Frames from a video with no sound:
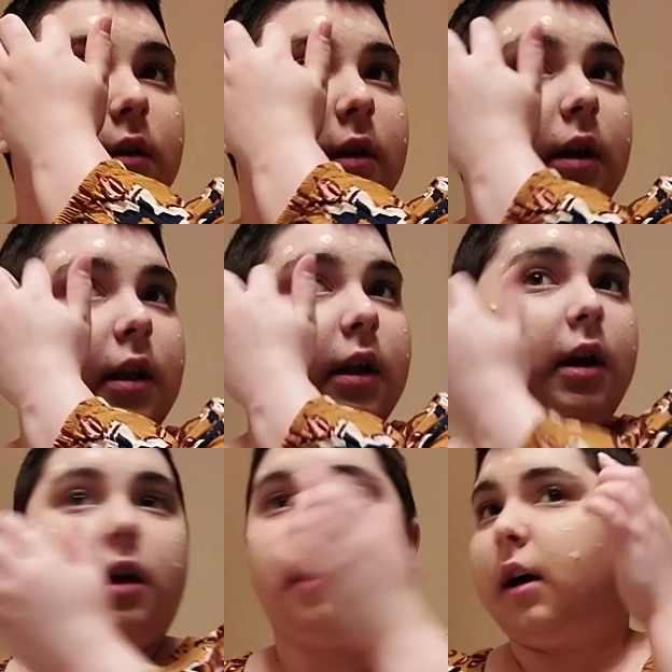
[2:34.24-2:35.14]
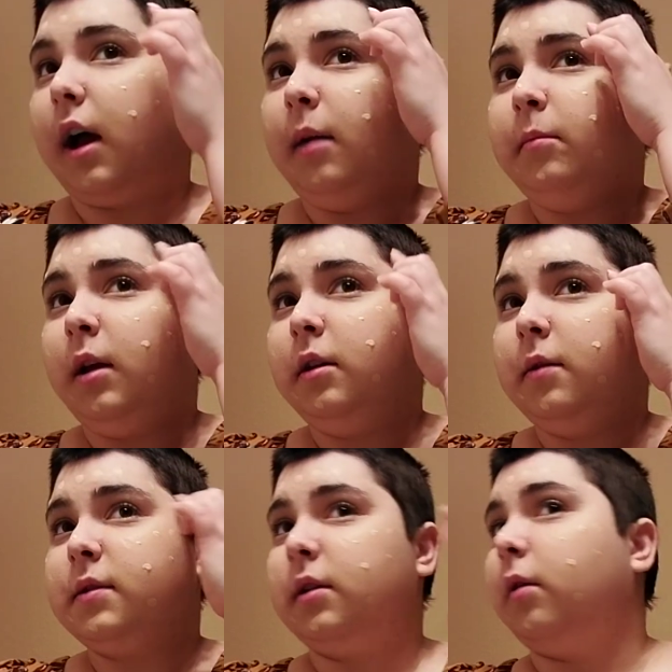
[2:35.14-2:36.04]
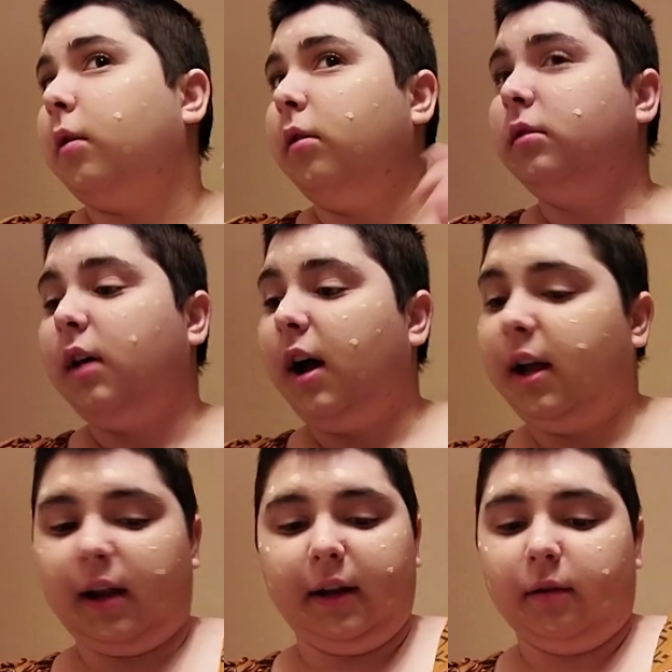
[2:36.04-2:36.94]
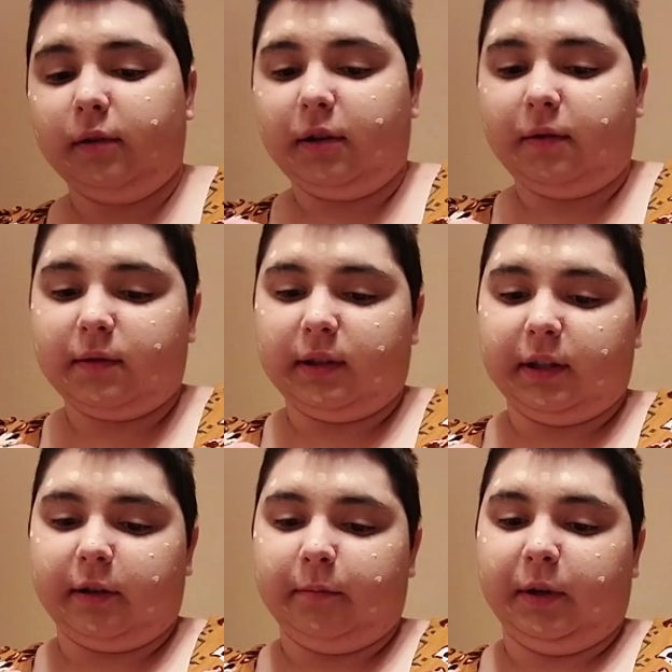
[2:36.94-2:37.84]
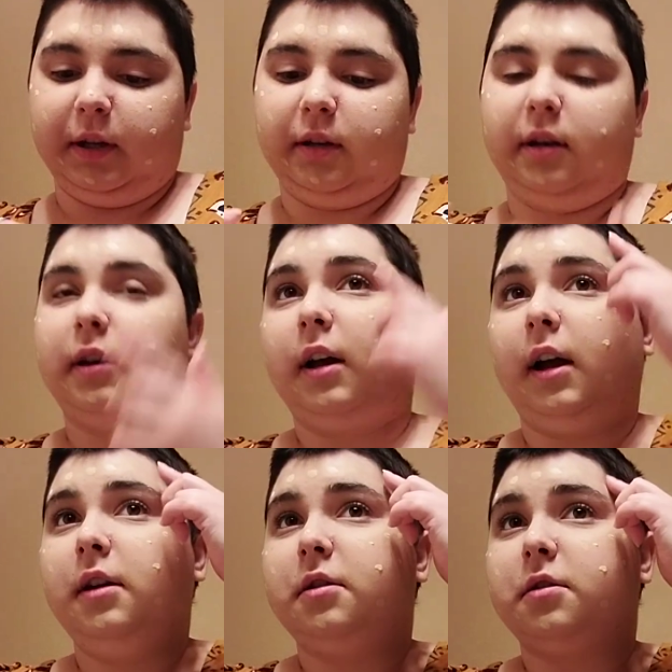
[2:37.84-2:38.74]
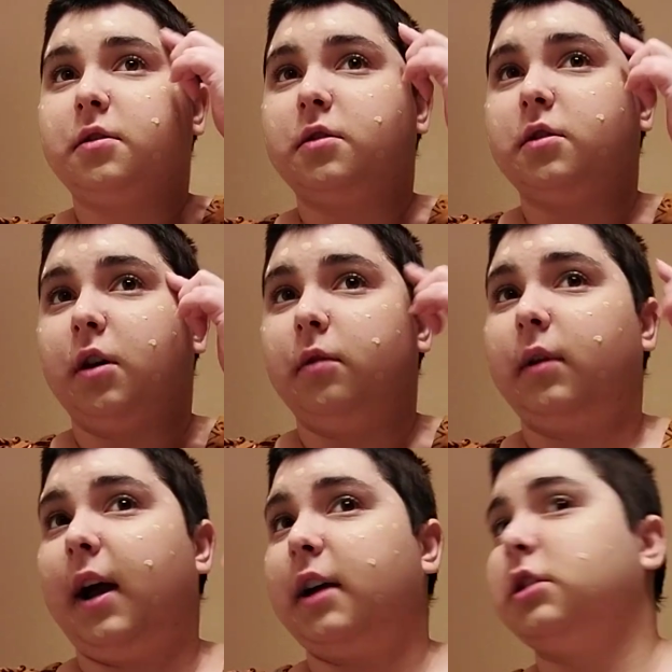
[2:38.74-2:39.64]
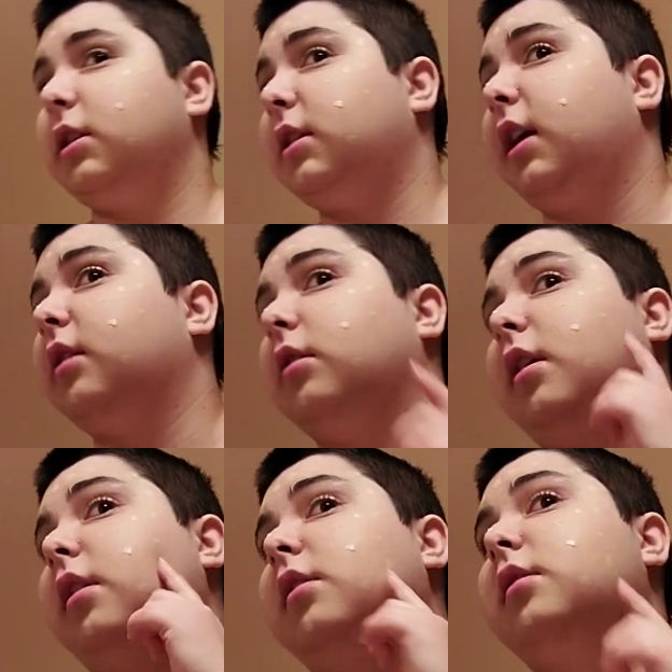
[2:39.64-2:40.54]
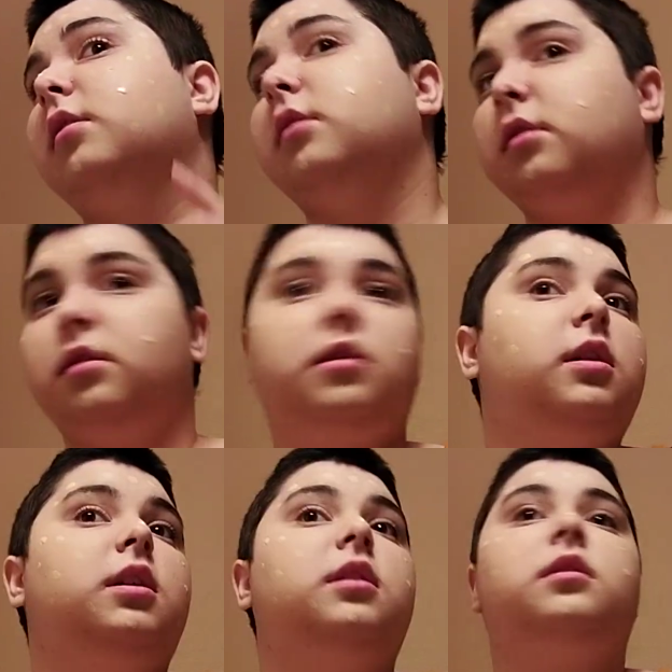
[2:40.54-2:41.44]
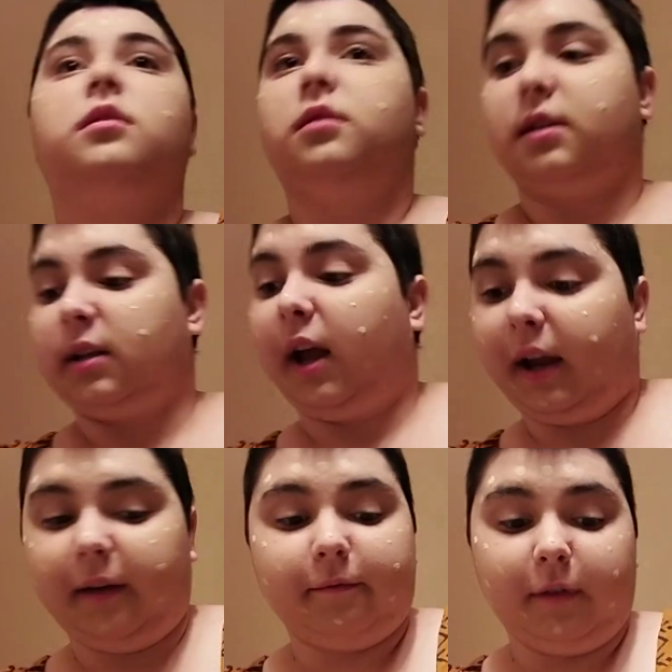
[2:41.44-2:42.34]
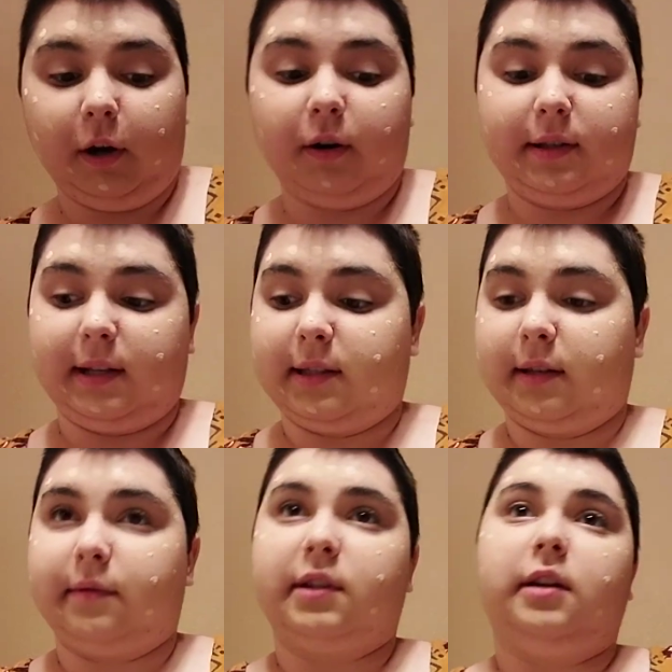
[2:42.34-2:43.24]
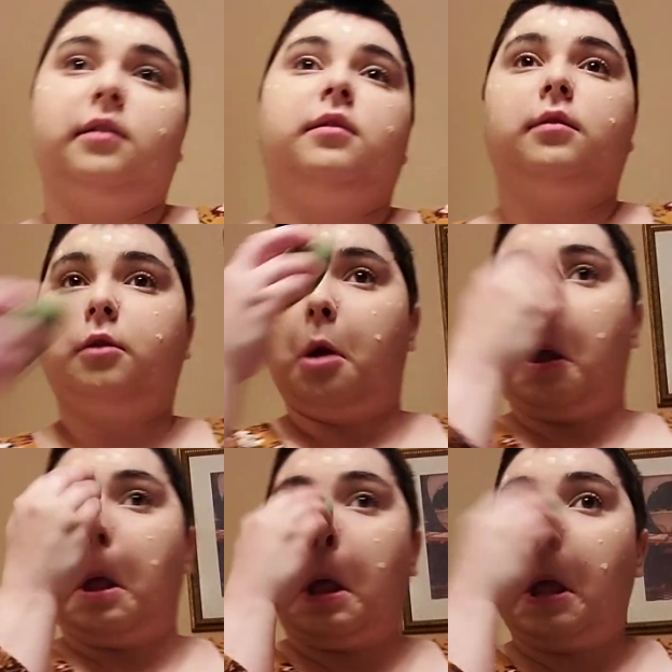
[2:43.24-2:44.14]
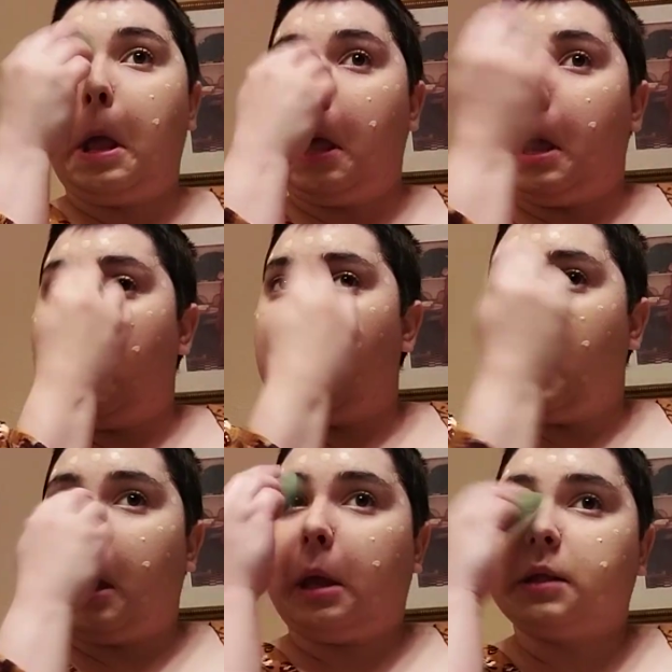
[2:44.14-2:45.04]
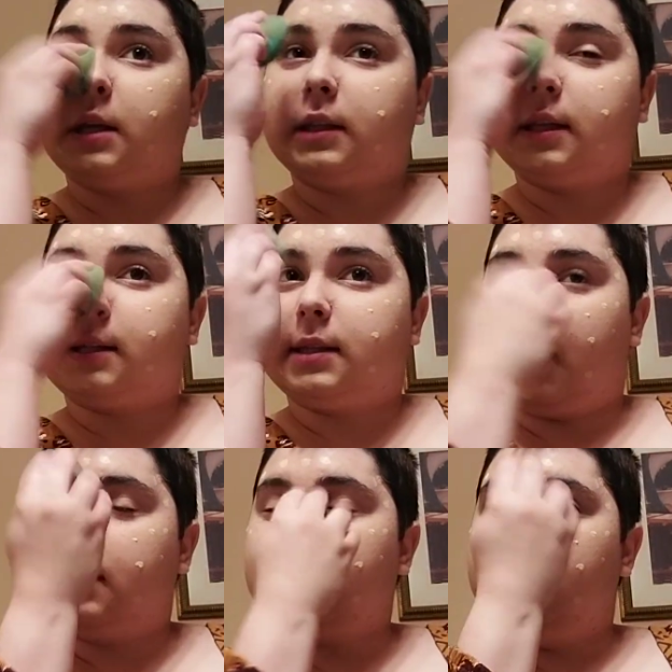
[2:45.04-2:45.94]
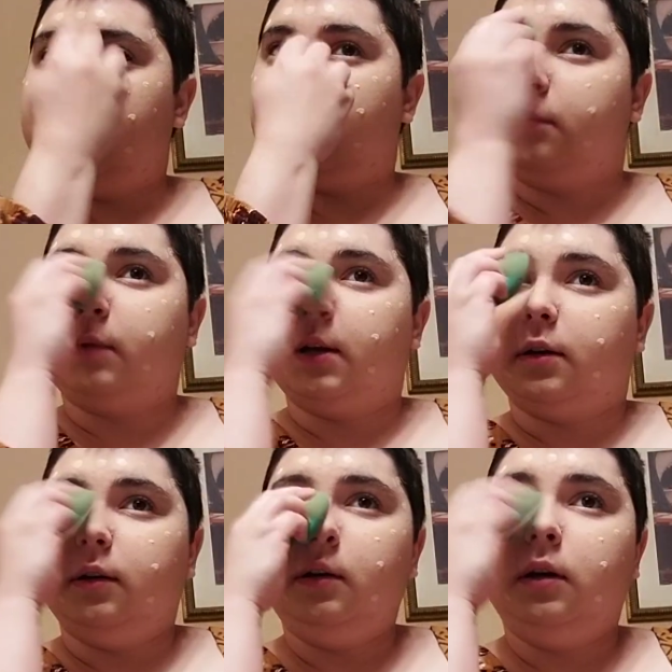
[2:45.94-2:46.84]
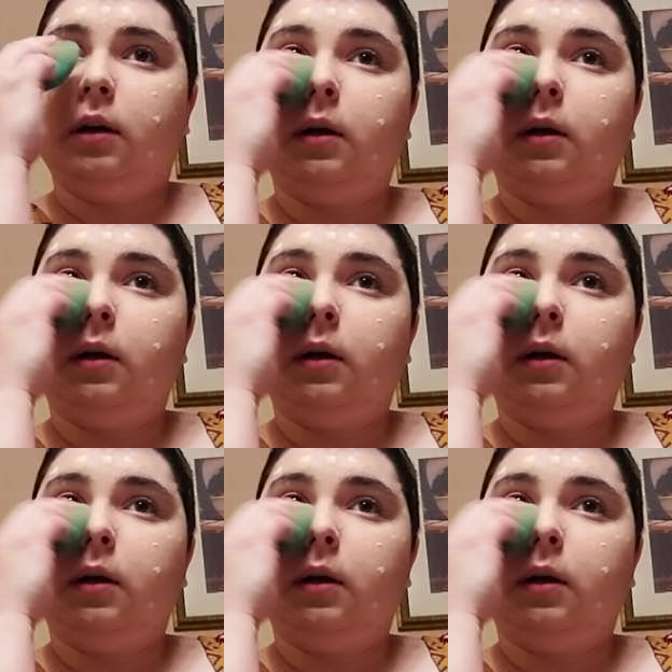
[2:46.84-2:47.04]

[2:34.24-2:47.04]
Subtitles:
And I'm not using a whole lot. I only use a little bit. And I don't actually cake it on. Because I have very sensitive skin. And I take the exact same beauty blender.